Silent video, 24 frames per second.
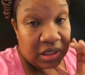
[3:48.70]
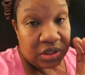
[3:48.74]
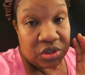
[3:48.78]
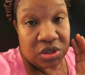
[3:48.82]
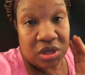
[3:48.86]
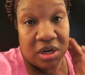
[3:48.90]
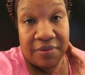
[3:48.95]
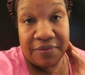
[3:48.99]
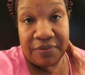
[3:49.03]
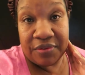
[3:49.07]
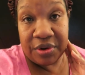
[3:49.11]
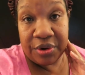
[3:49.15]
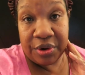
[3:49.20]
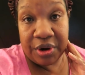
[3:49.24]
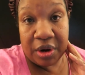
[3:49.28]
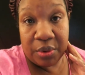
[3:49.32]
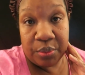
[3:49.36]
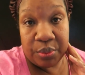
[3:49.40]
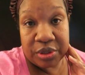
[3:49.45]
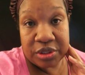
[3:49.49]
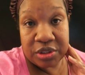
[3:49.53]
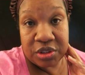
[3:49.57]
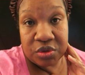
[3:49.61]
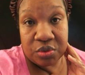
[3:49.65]
trying to figure out
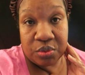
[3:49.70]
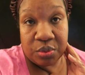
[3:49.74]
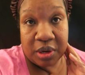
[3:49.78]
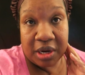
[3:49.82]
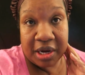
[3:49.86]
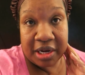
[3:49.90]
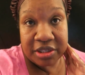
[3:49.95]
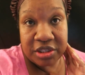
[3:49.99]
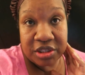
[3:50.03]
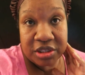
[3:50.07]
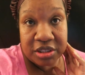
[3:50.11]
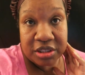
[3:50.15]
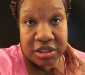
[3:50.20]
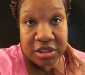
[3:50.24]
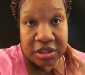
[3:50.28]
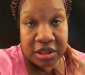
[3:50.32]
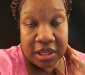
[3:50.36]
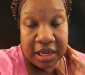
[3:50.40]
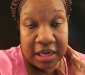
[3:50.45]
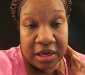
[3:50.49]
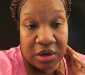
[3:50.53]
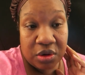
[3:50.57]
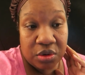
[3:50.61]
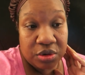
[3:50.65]
what to watch until
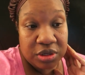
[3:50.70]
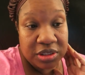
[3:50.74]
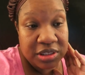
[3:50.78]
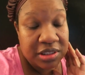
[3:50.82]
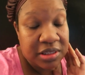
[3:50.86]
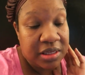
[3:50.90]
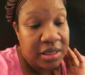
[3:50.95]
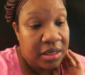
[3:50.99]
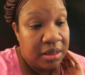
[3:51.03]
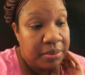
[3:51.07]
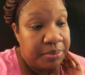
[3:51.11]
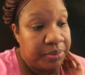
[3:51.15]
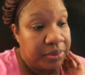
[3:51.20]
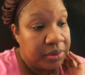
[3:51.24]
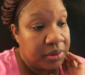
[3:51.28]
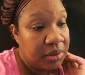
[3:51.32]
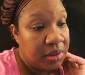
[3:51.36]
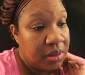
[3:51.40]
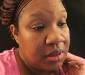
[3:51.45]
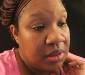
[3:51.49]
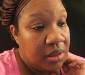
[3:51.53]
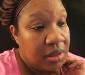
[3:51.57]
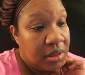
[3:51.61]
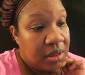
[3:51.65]
I go to sleep.
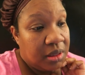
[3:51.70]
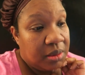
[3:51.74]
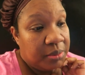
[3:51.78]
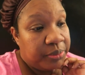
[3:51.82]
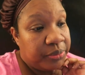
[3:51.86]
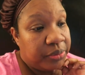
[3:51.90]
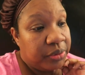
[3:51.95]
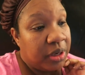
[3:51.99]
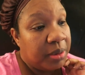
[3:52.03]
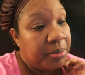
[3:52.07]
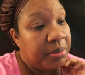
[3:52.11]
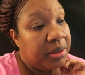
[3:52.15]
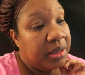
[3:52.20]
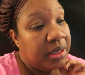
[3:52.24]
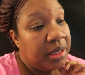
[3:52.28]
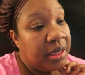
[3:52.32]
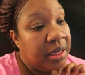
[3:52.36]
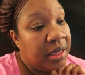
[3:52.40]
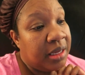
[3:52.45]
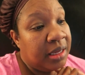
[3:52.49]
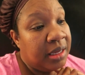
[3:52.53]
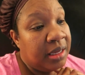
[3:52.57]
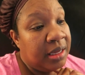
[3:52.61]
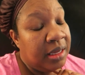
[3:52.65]

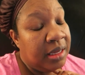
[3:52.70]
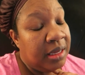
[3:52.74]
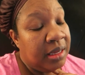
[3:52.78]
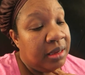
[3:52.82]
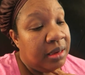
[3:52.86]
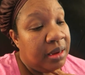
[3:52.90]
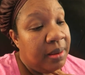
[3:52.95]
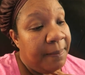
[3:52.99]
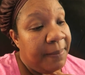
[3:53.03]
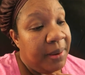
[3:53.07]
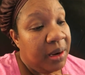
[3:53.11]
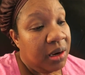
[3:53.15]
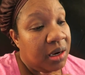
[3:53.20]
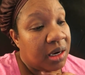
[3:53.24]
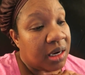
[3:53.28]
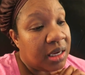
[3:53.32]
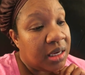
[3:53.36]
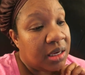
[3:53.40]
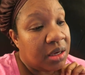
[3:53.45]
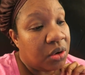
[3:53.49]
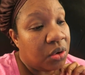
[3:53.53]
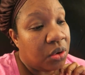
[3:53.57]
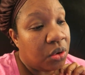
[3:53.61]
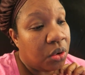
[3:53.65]
Probably
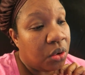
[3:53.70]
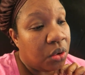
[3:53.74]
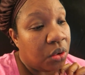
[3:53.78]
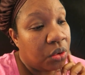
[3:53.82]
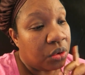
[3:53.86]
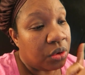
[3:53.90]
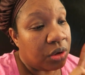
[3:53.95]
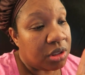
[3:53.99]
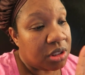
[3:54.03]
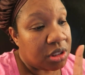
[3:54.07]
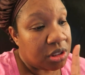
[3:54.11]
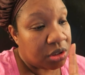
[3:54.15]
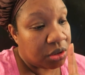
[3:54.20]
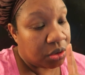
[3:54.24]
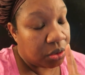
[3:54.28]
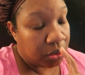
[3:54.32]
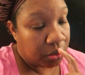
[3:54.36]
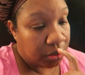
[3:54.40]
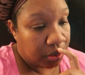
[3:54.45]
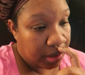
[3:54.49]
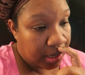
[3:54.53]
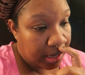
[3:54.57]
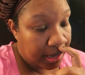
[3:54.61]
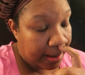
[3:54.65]
American Horror
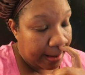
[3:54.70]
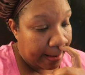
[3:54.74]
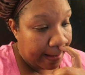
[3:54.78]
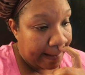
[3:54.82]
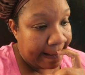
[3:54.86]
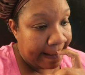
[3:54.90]
Story.